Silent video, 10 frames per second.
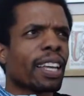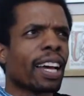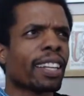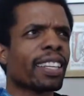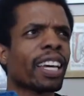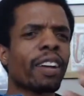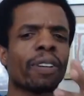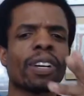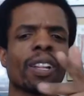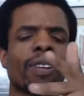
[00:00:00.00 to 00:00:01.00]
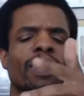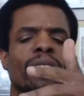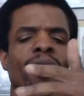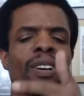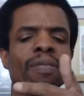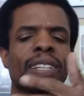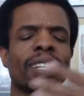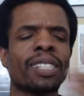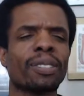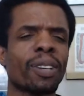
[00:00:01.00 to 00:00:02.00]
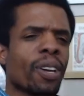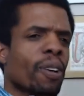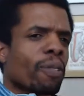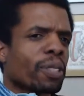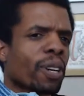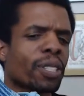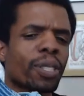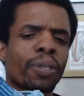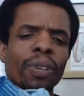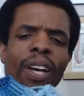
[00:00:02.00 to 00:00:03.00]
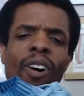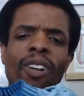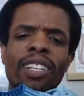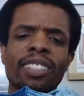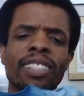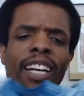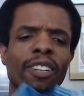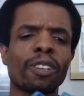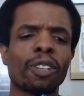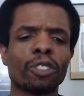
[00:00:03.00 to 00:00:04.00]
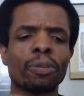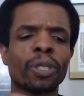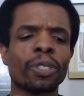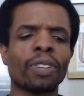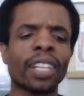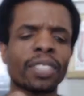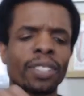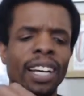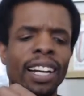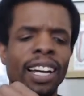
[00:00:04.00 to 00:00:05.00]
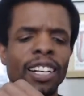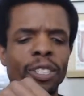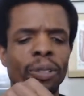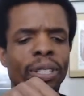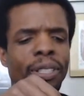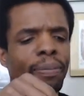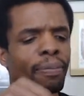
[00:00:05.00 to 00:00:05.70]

i think every color i saw of these was also on the standard ultra boost right so you kind of had a choice